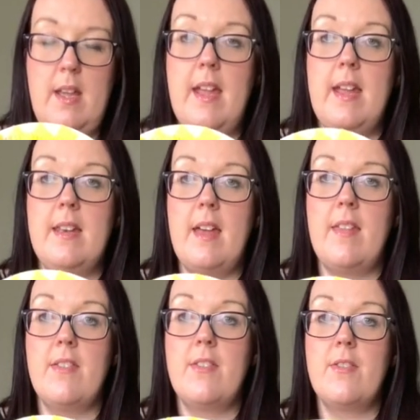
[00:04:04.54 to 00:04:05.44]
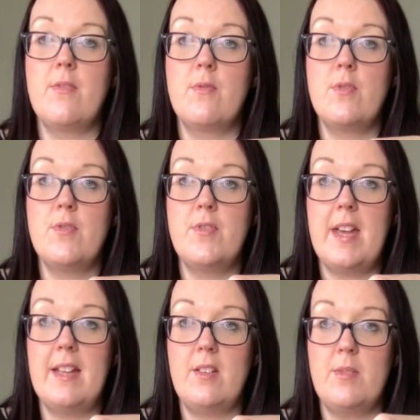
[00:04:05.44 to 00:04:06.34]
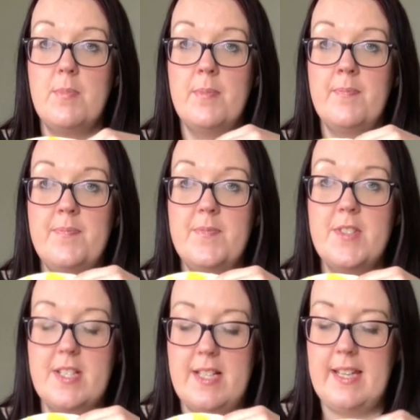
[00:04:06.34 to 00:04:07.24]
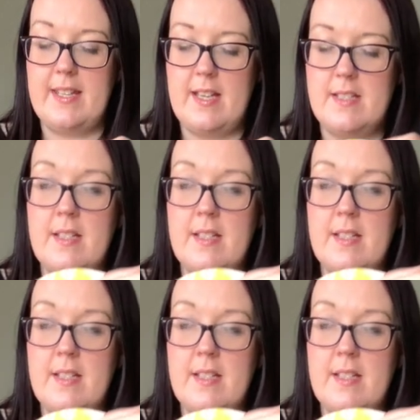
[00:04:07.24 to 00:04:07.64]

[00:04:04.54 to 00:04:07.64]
in and through that loop, just like that,